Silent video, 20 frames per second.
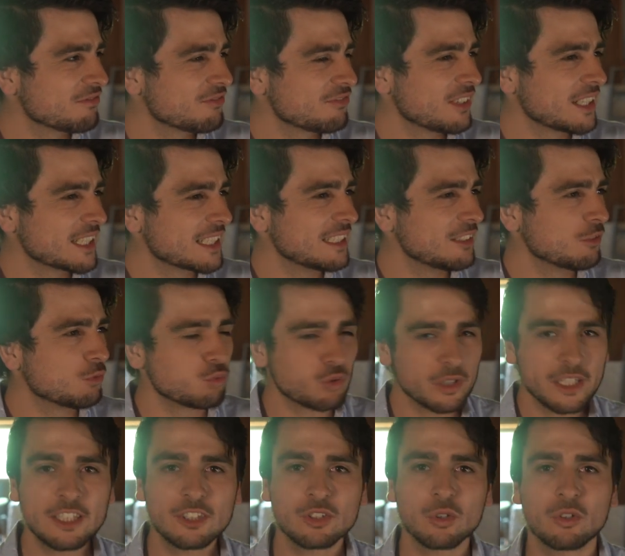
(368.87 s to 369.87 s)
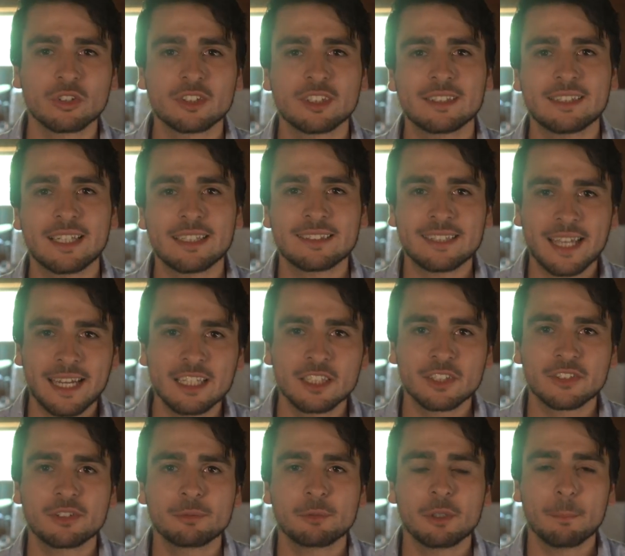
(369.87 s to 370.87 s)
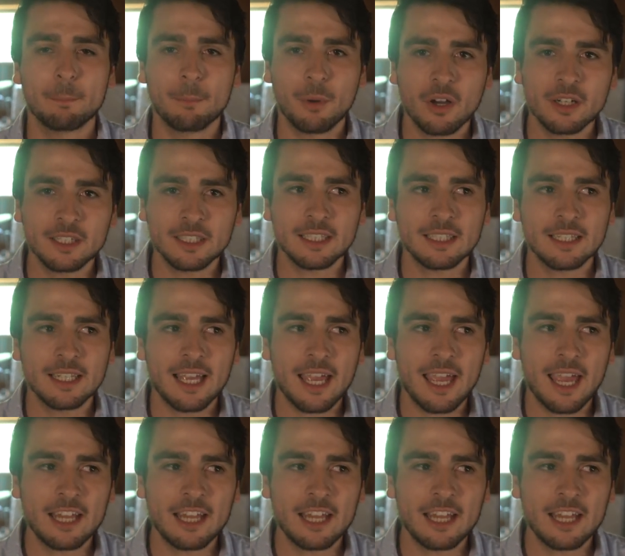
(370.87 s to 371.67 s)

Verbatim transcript: fucking resources that takes from your body,